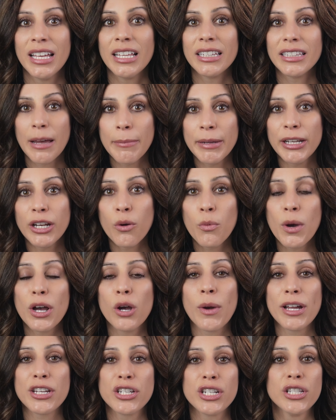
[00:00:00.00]
Let me know what
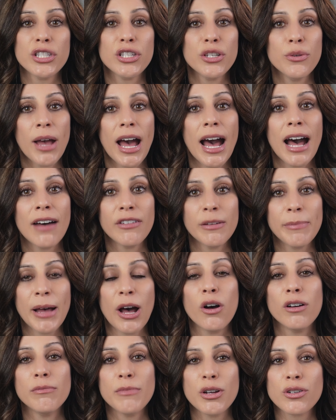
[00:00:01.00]
questions you have
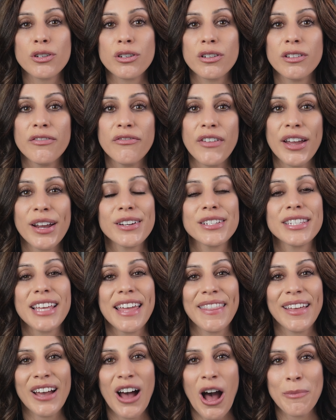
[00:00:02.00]
about emotional affairs
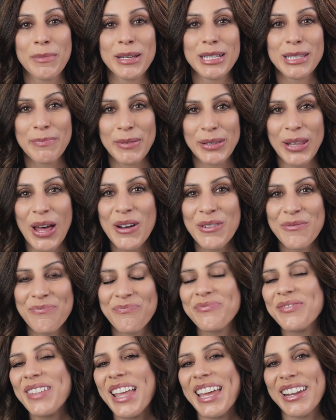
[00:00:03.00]
in the comments below,
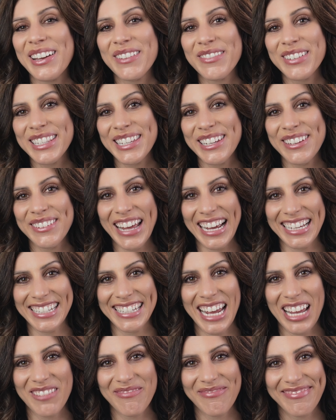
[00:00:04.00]
and I will see you next
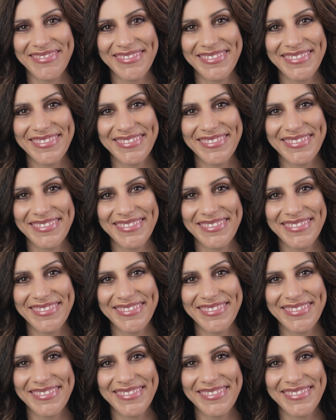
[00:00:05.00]
time.